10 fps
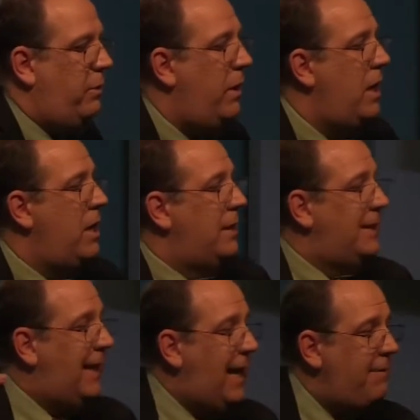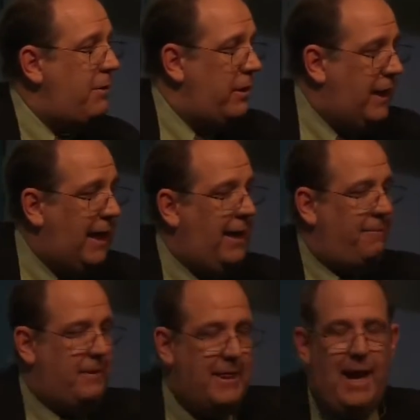you, leave your
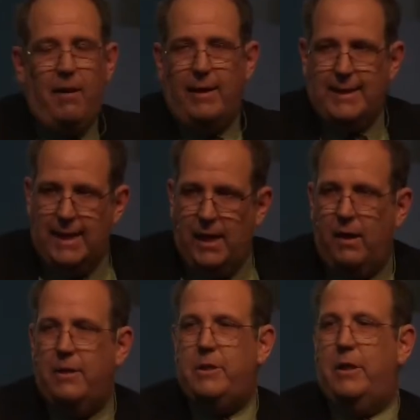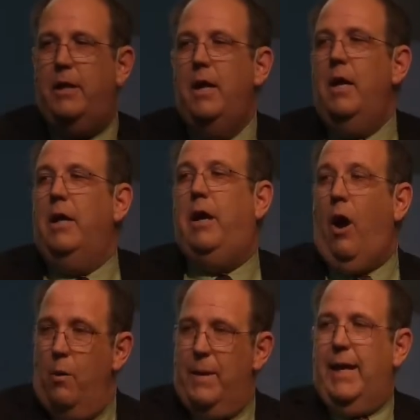gift there at the altar,
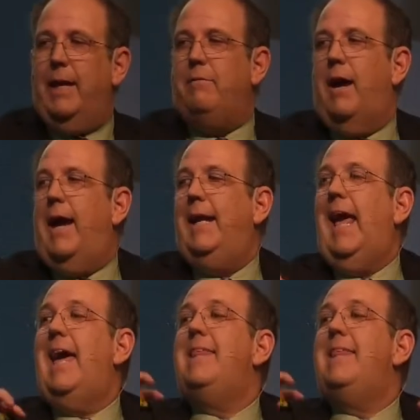go make it right,